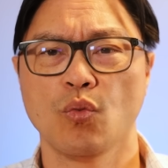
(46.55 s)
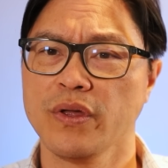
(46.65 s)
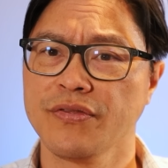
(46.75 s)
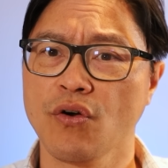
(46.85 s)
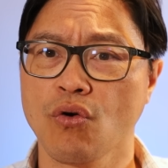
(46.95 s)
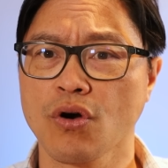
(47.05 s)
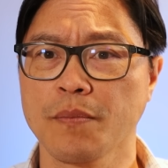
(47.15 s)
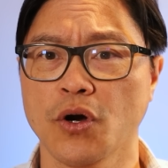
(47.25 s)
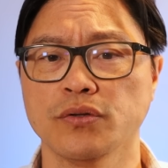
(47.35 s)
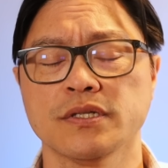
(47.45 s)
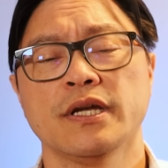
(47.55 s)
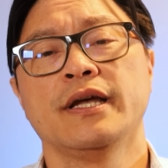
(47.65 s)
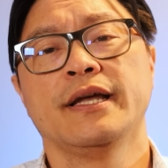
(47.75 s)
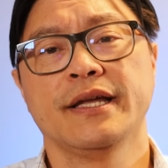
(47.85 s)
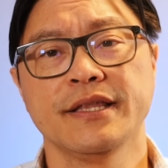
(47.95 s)
with the hormones
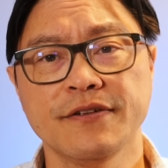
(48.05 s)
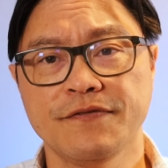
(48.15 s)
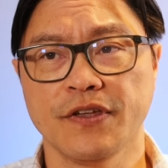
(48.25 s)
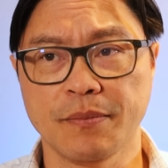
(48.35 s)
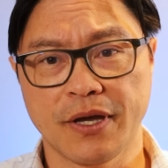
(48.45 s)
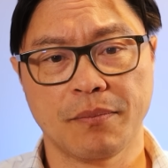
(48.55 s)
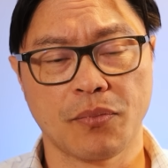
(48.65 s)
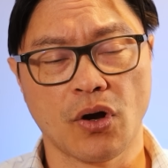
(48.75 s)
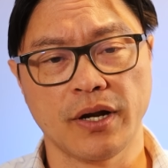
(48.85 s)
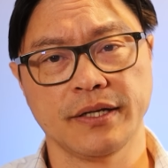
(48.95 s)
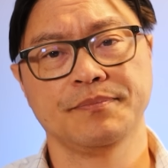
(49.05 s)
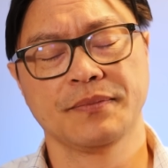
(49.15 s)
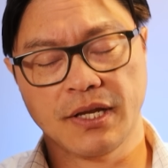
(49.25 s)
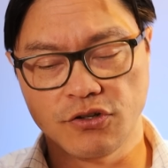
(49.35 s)
in the female body,